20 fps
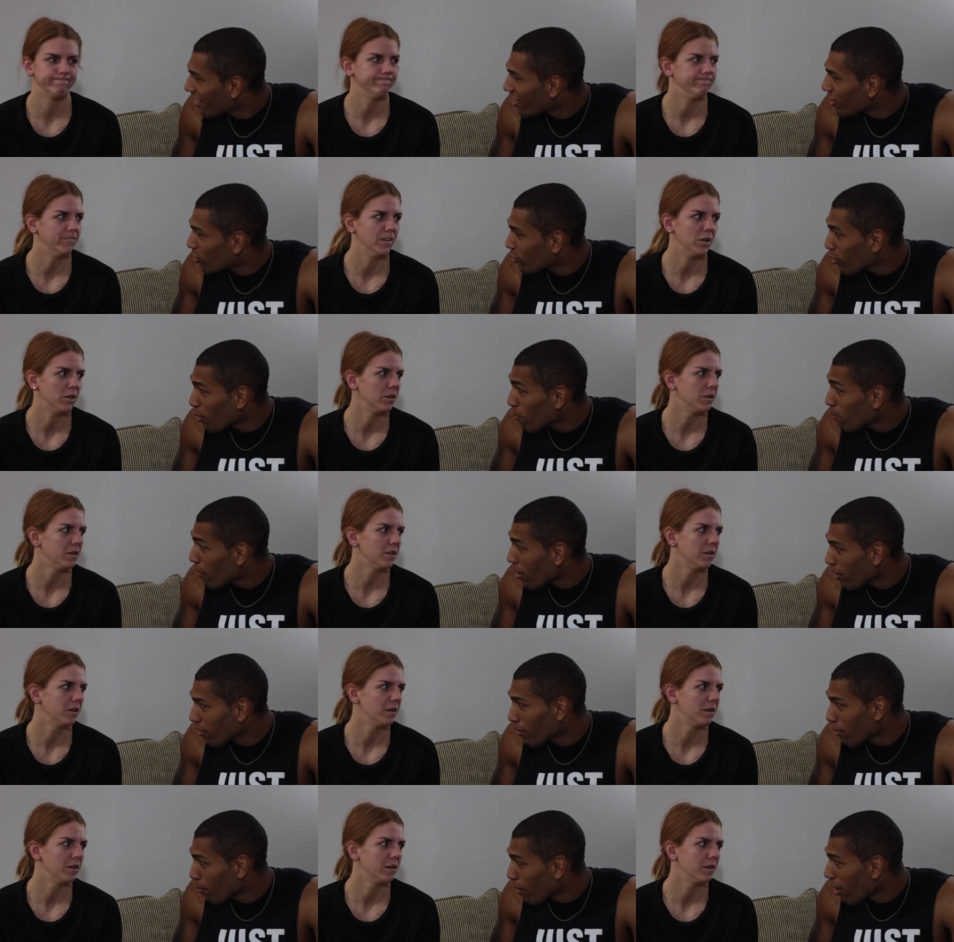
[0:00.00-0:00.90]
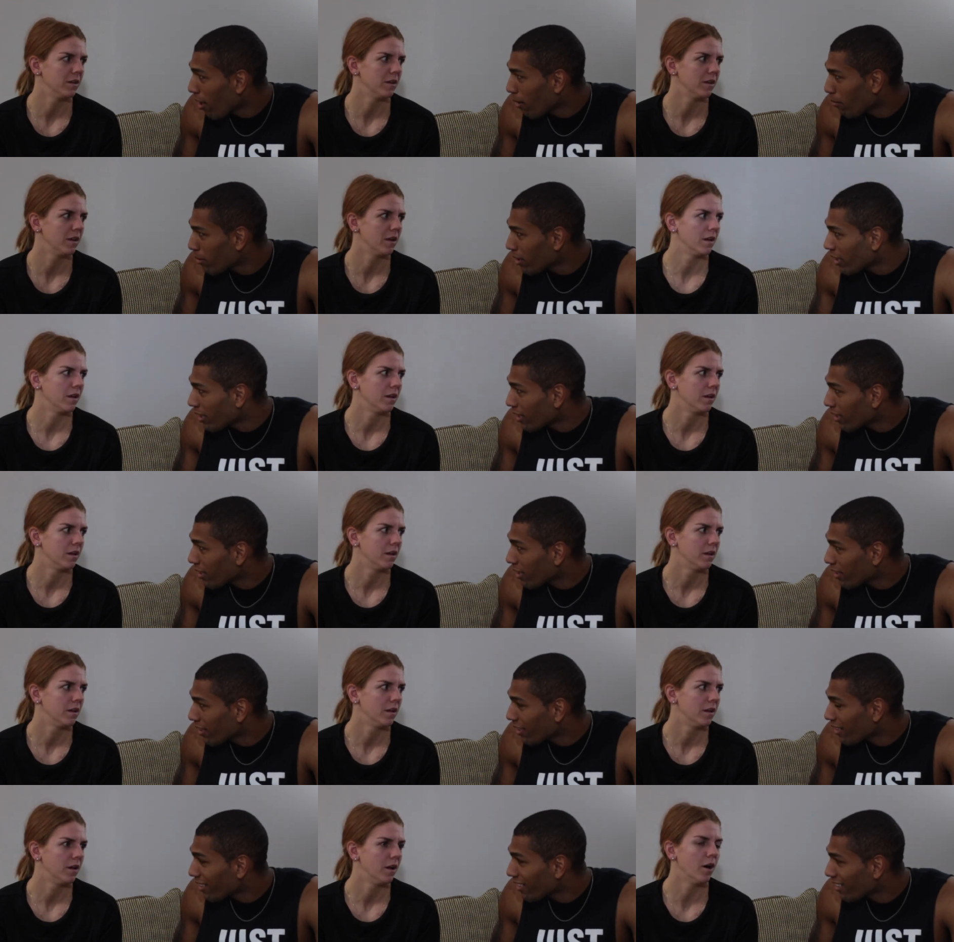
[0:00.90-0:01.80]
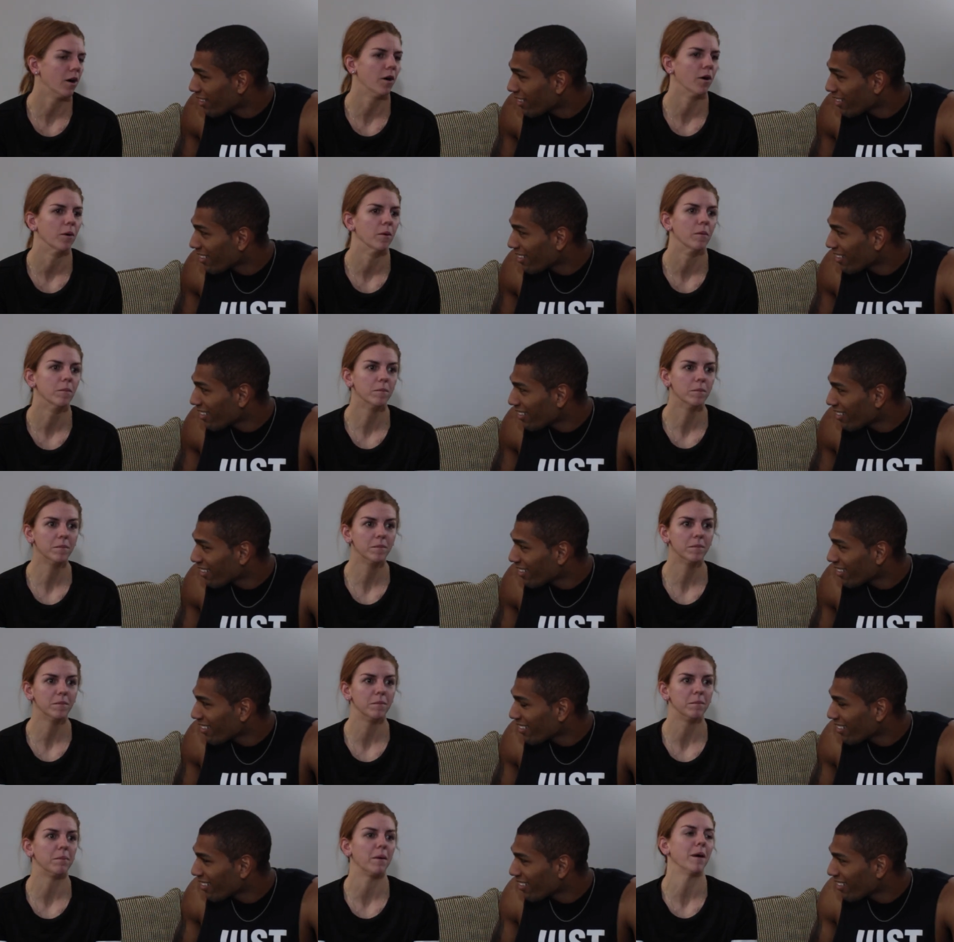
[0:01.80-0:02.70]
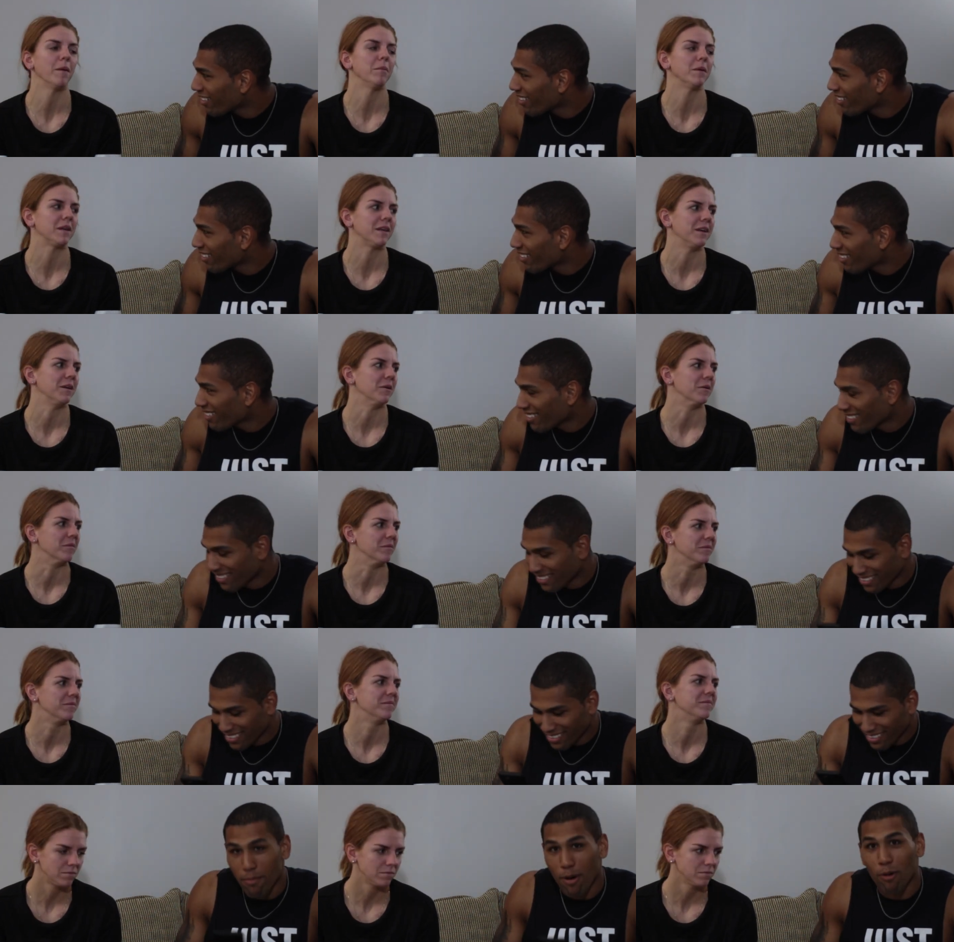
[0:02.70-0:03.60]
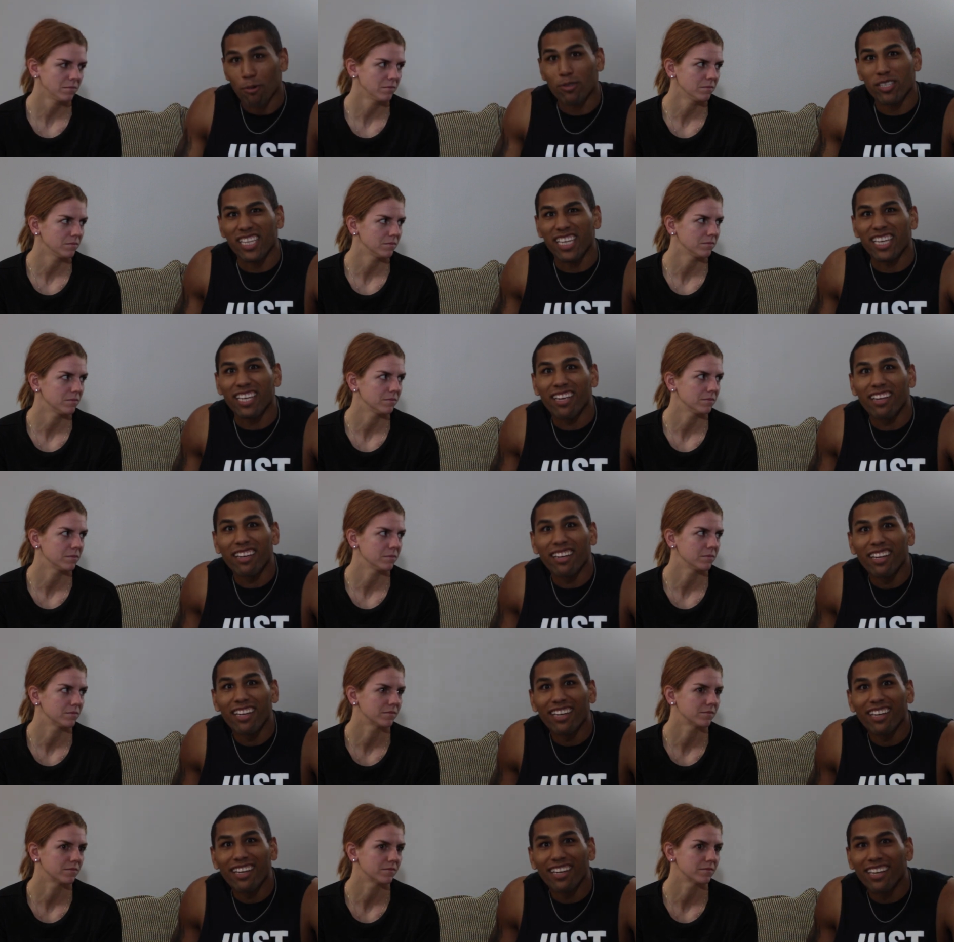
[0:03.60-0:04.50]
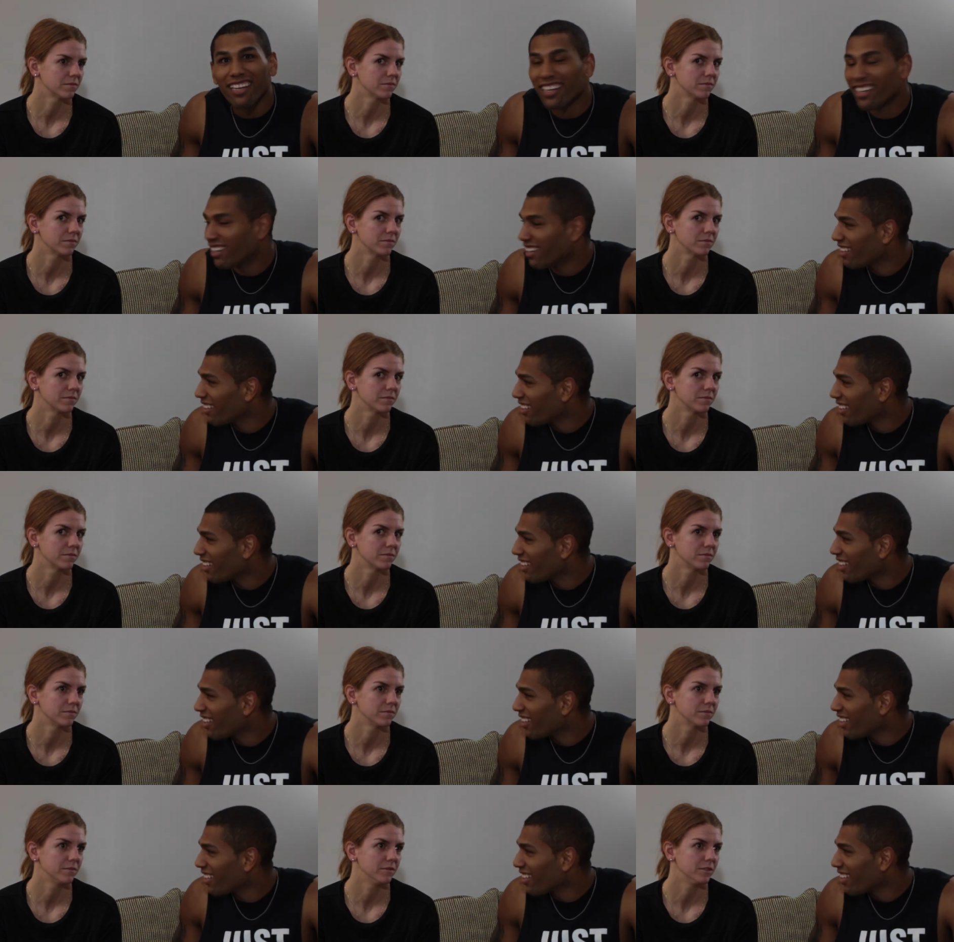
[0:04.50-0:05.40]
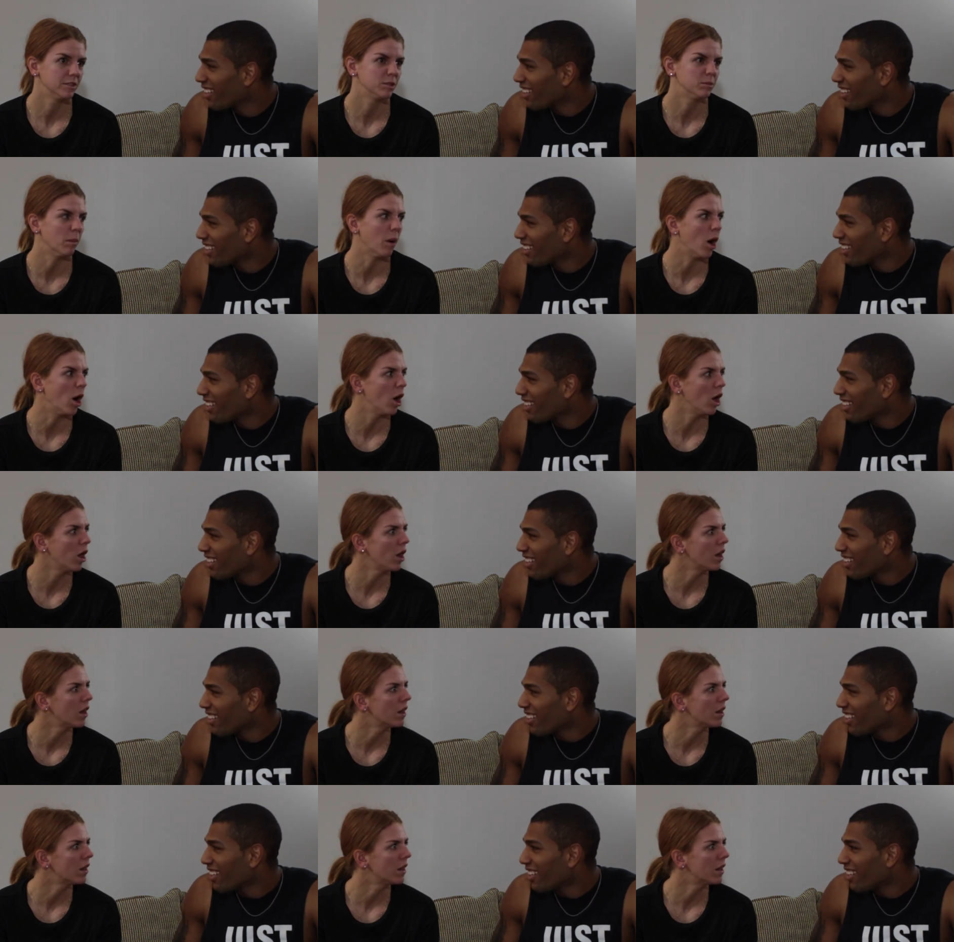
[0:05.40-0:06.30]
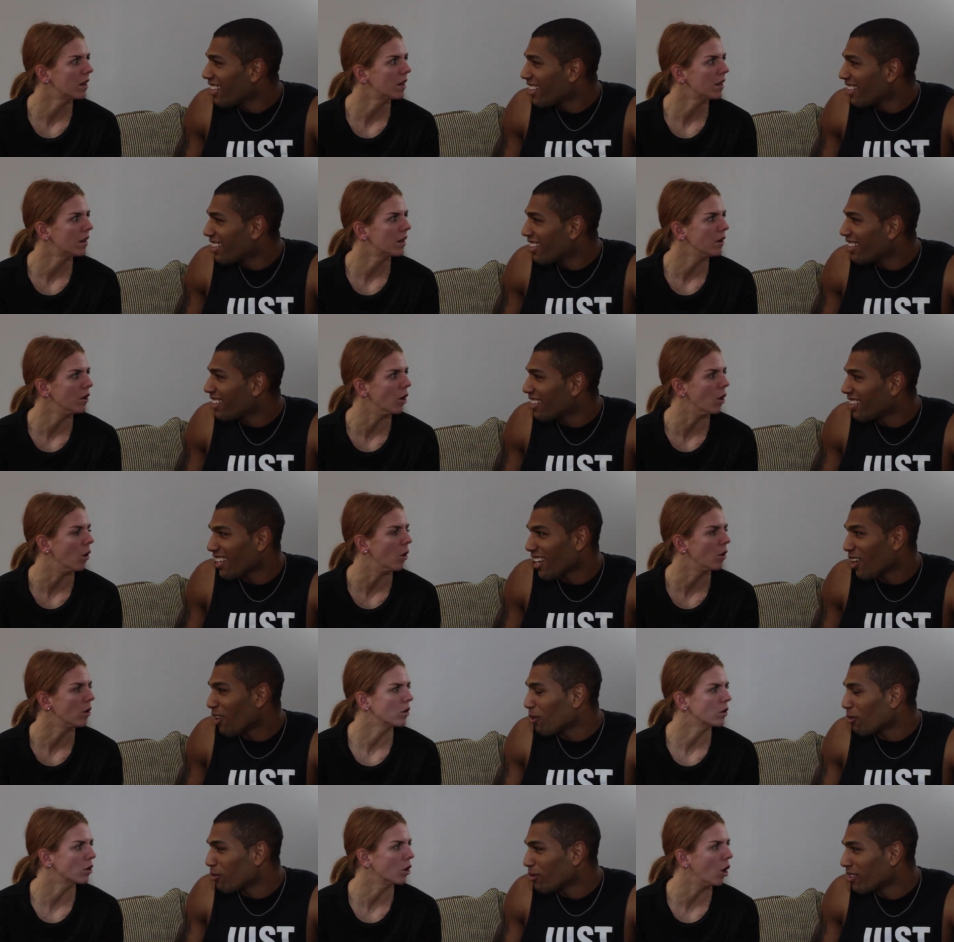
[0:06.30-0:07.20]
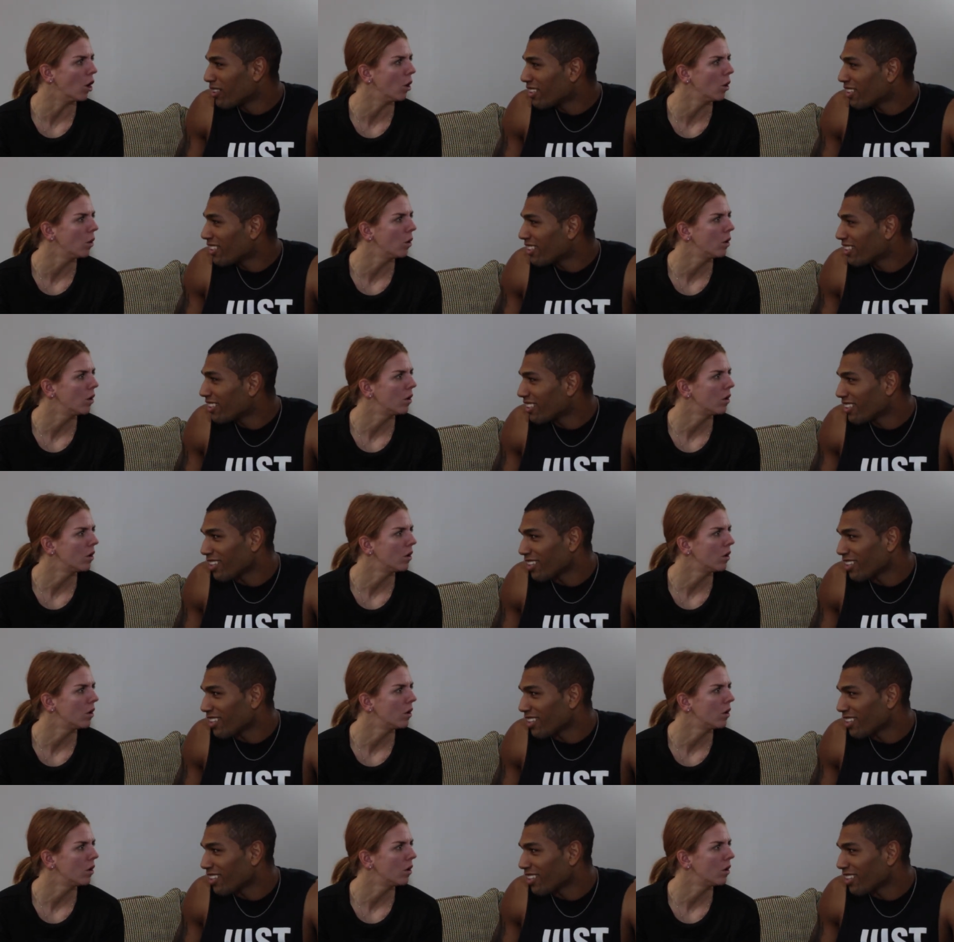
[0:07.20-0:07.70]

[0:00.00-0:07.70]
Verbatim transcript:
Speaker 1: Shrimp on the Bobby.
Speaker 2: Oh, barbecue. Mozzie. Small? No. No. Go?